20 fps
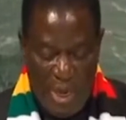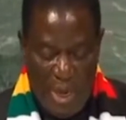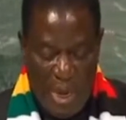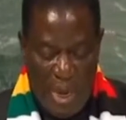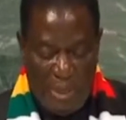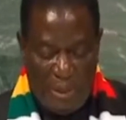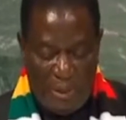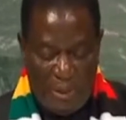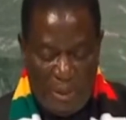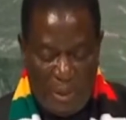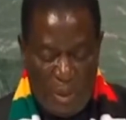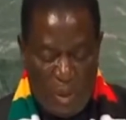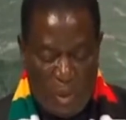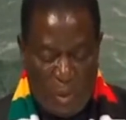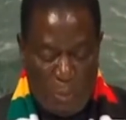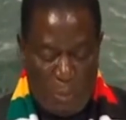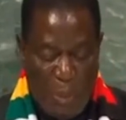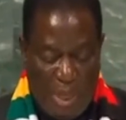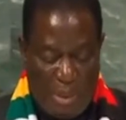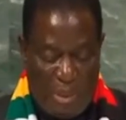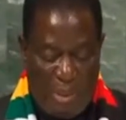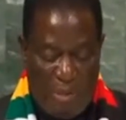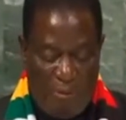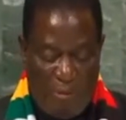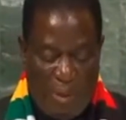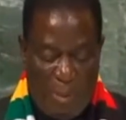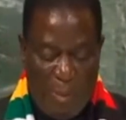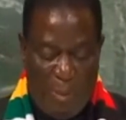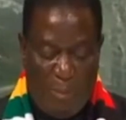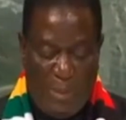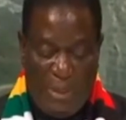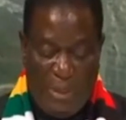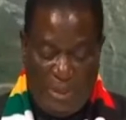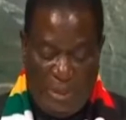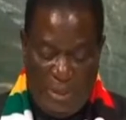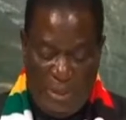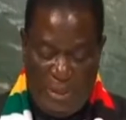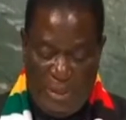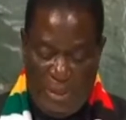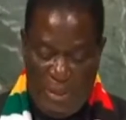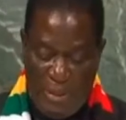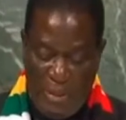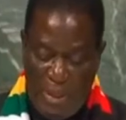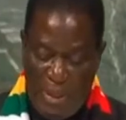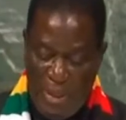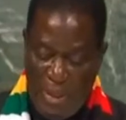and respective capabilities